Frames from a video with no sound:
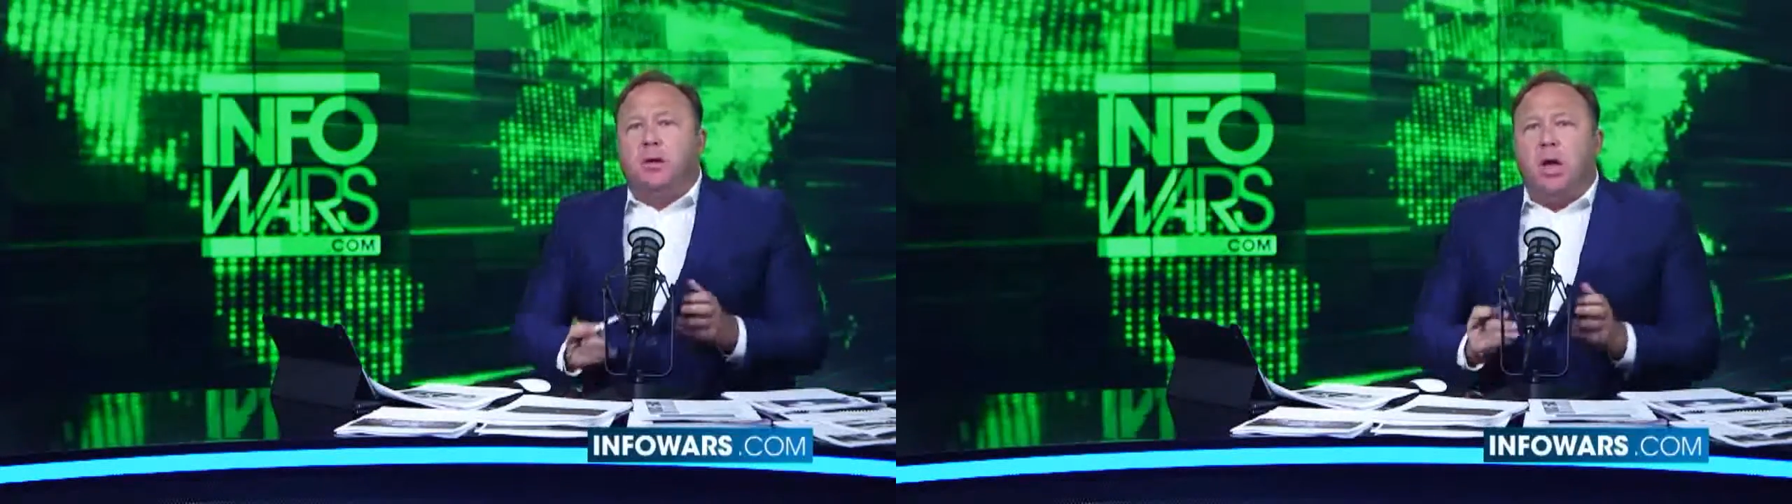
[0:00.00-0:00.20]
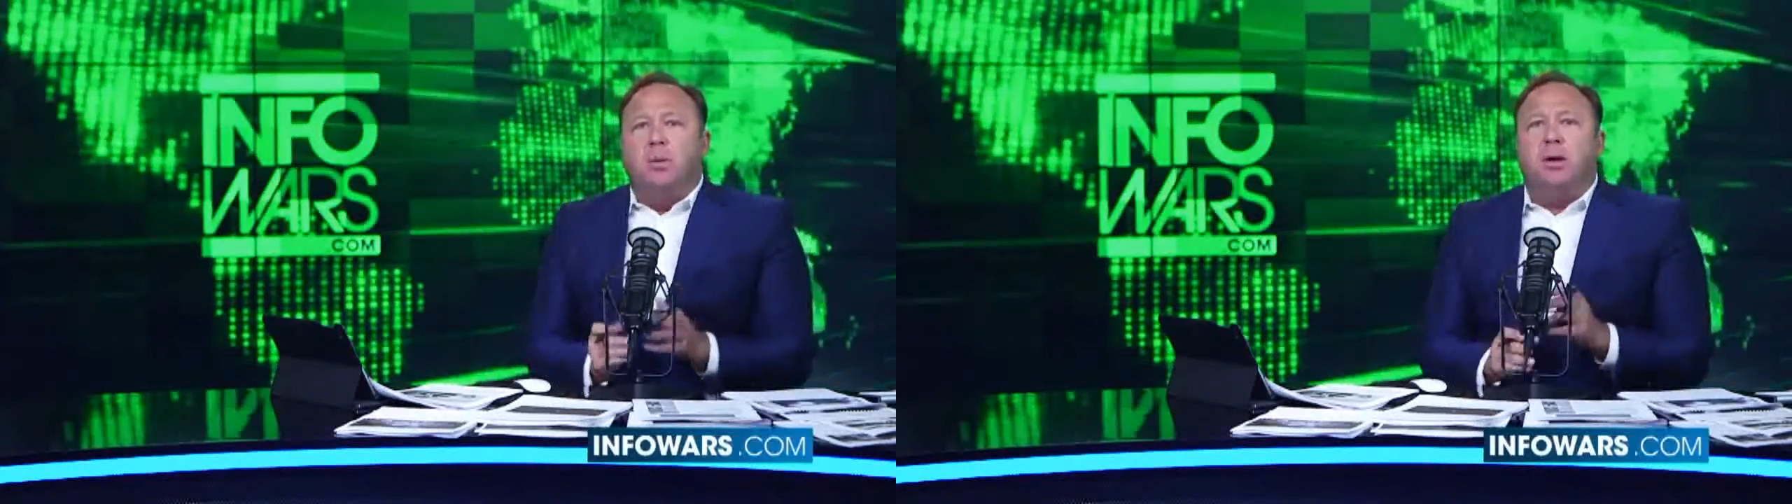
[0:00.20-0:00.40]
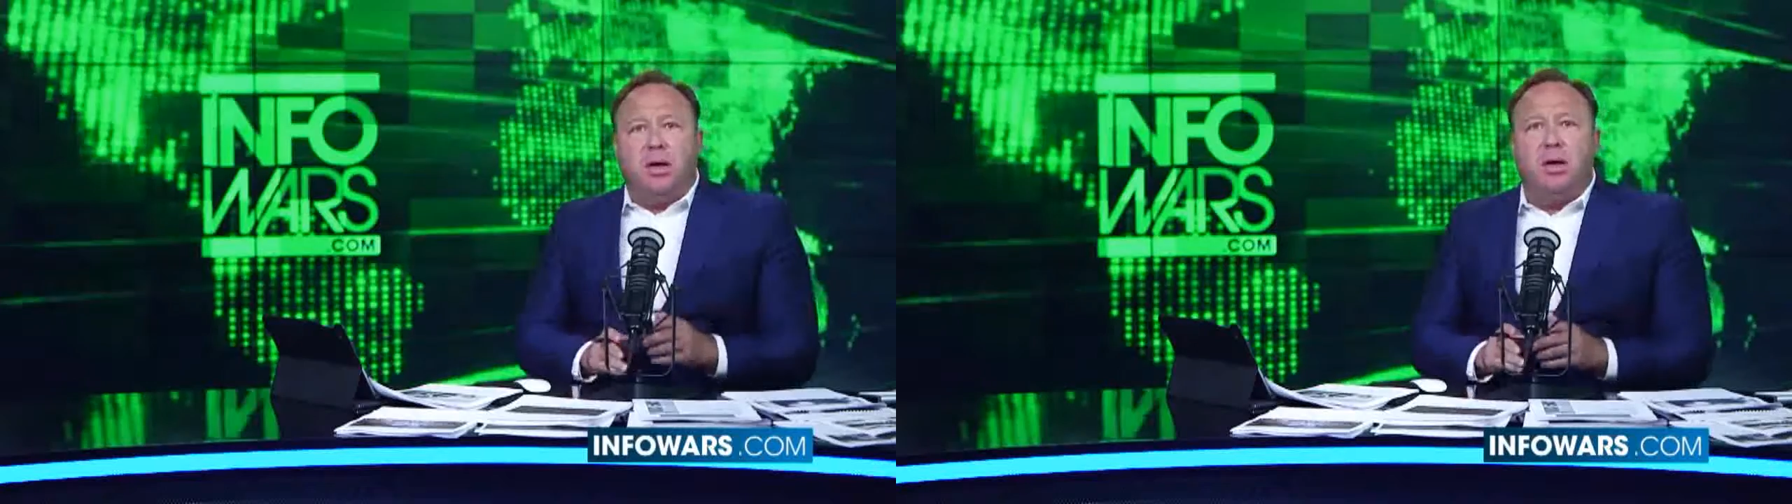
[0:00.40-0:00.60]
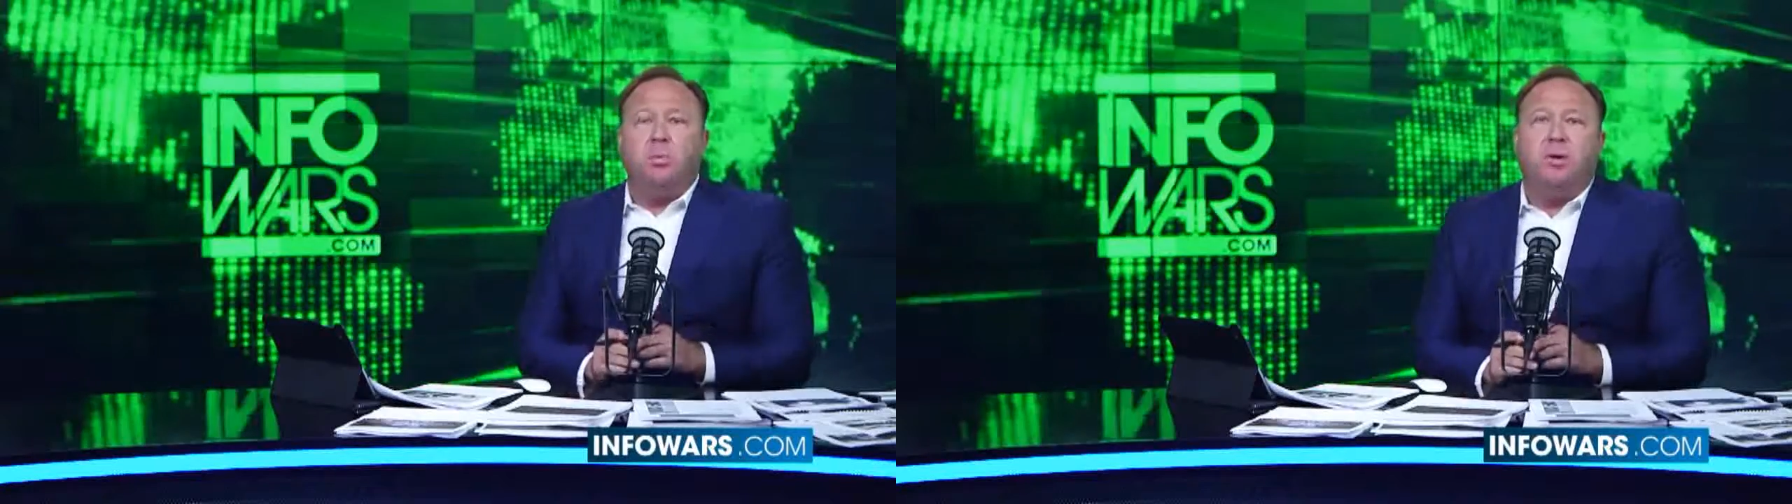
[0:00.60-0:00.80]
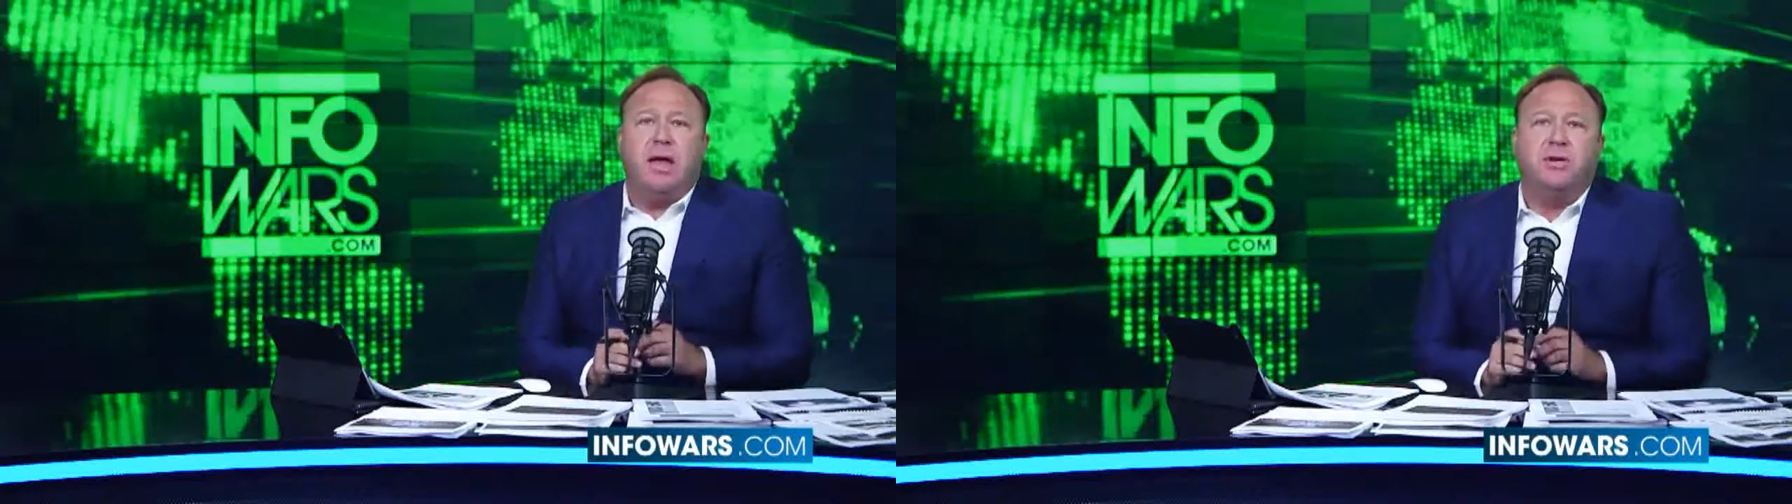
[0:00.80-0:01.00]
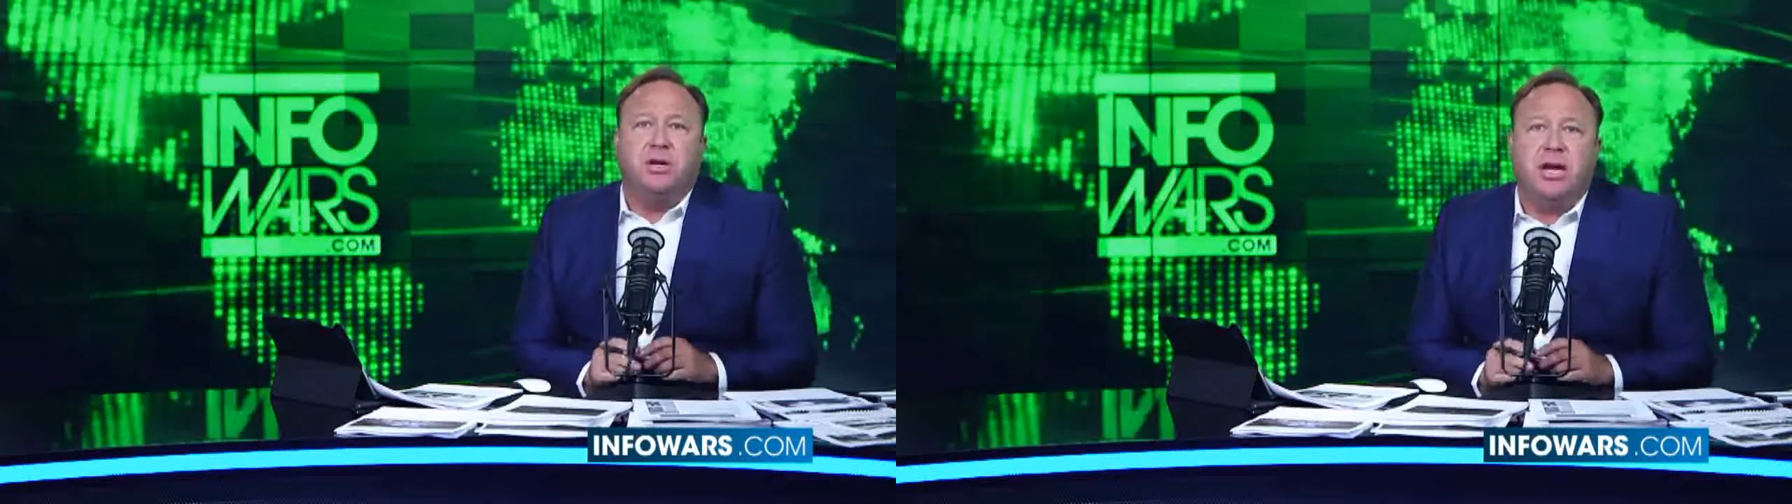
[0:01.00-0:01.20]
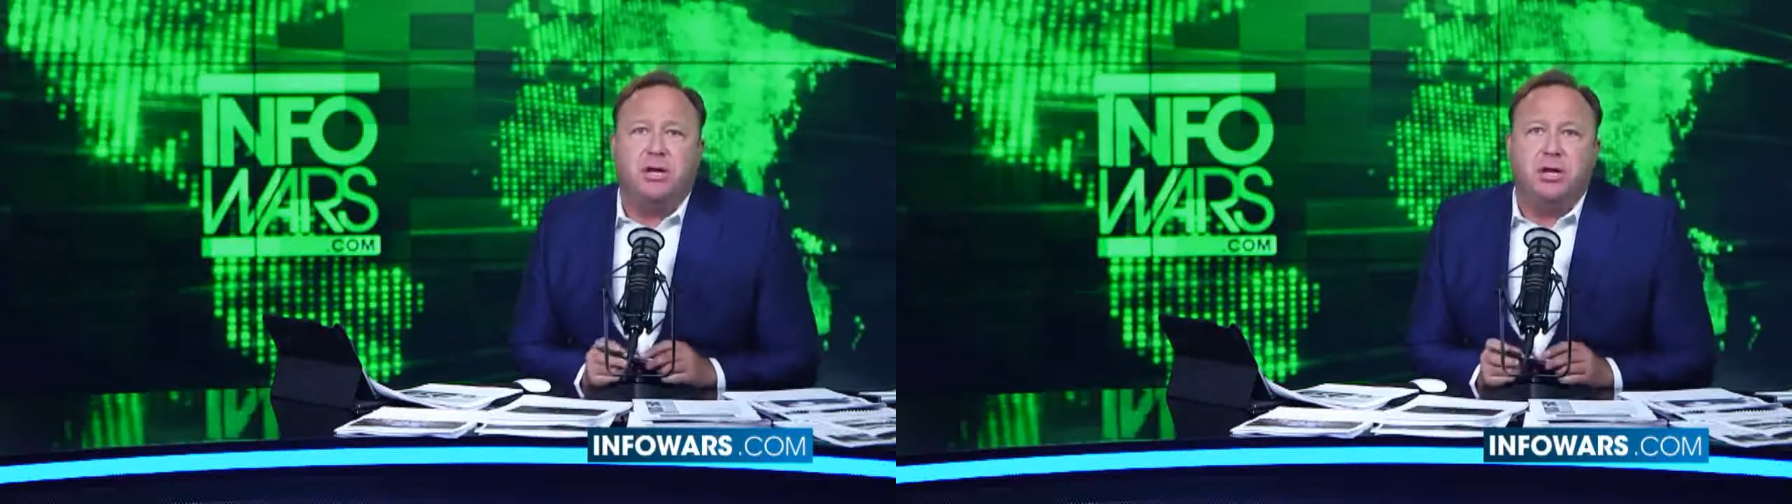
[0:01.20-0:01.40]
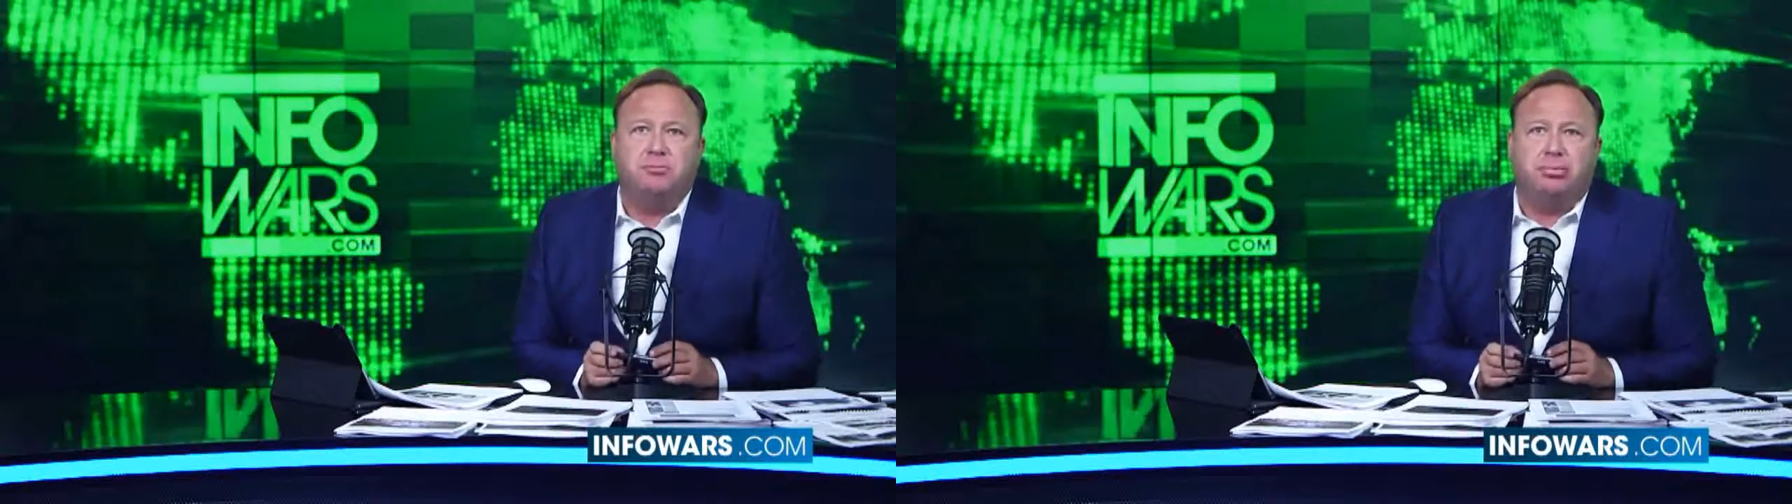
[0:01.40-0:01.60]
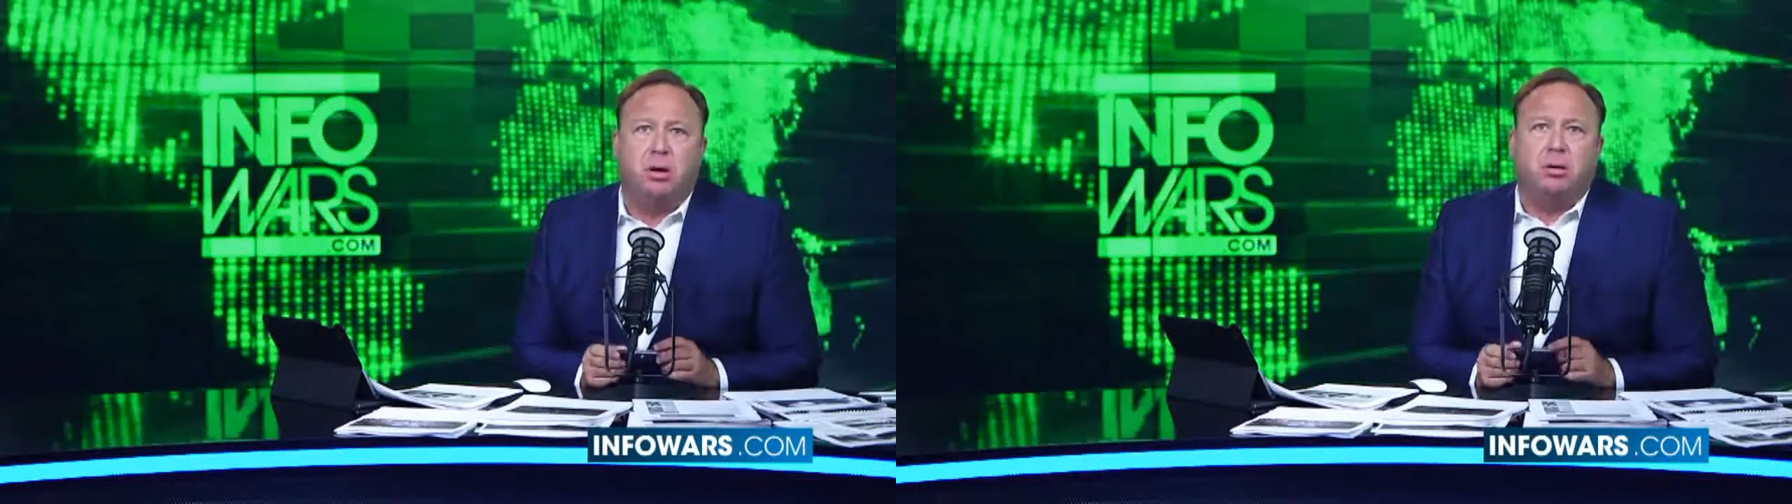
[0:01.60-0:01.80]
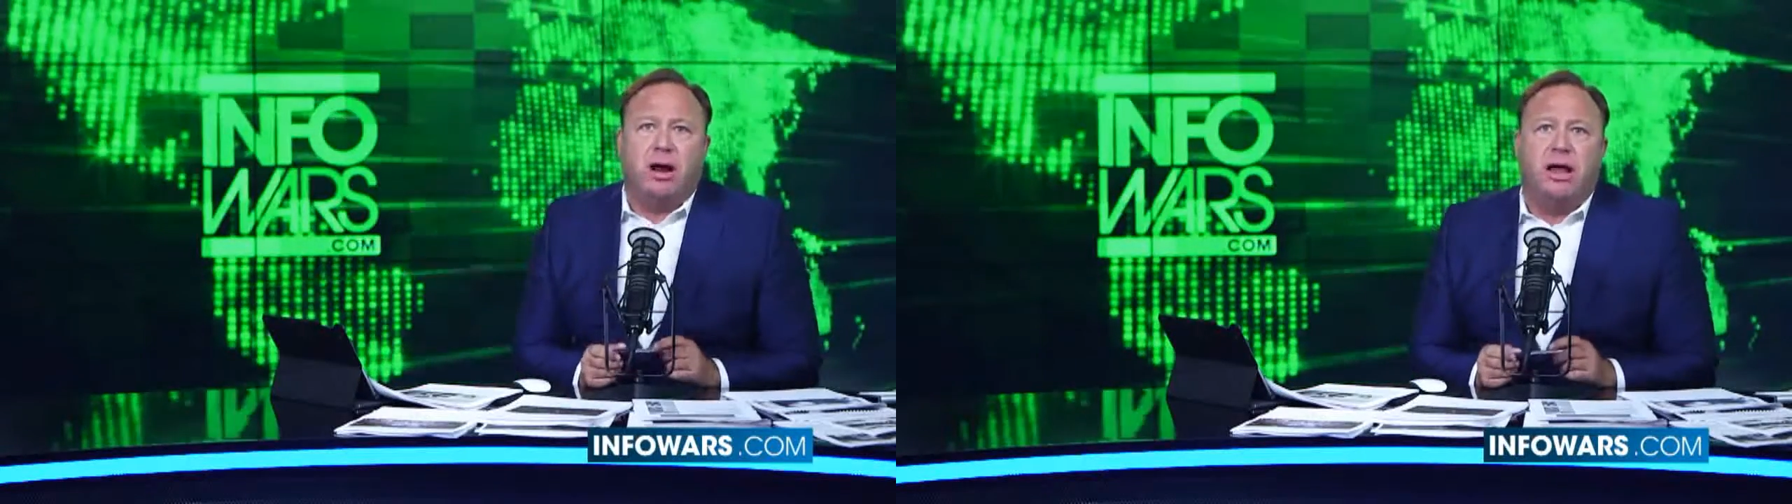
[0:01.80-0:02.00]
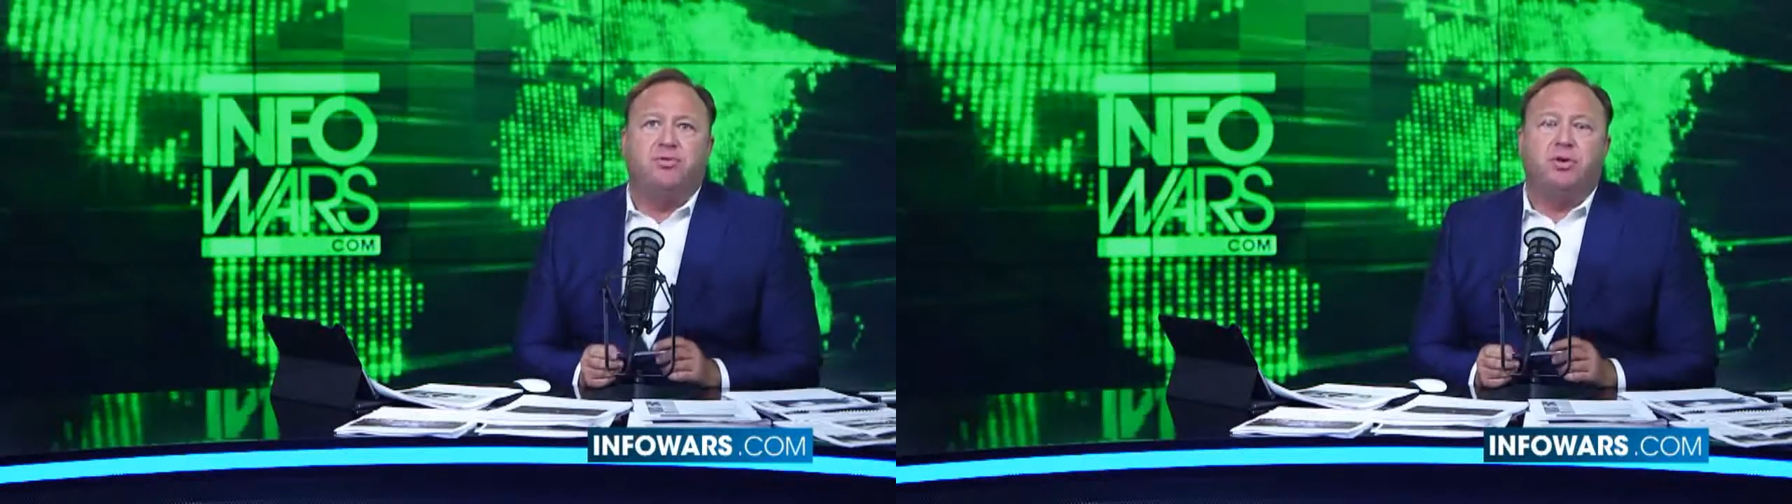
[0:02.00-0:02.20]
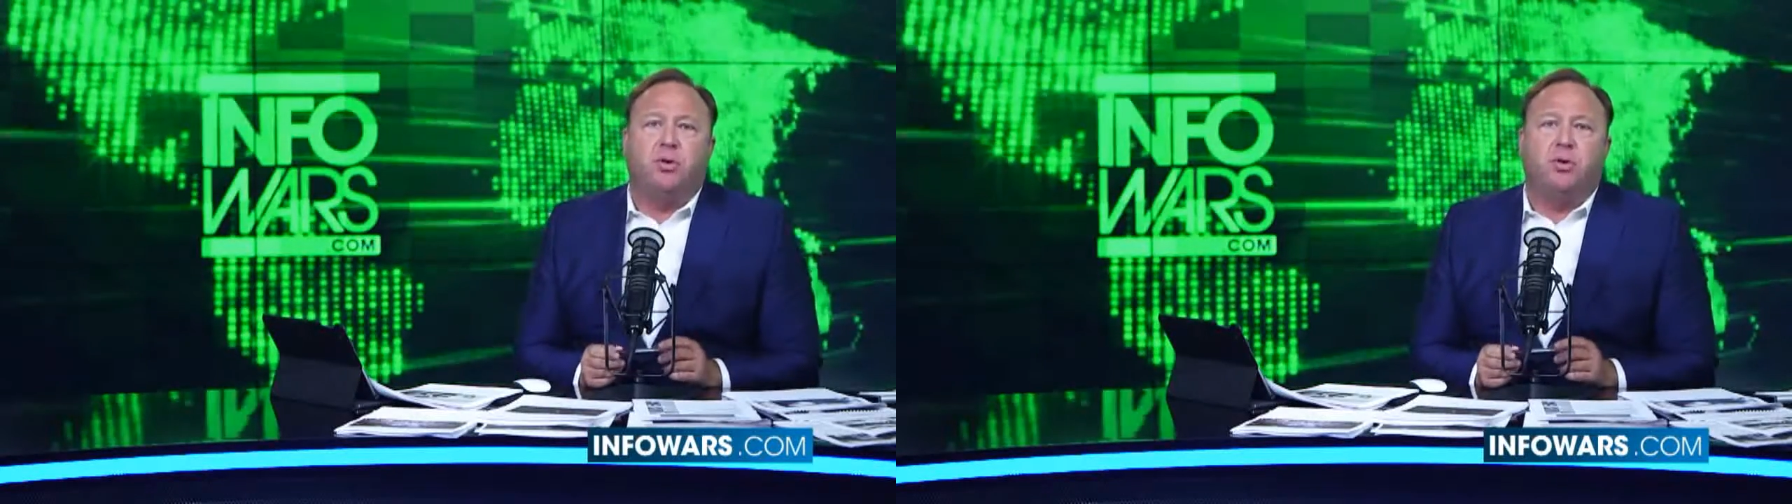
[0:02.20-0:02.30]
going in with education programs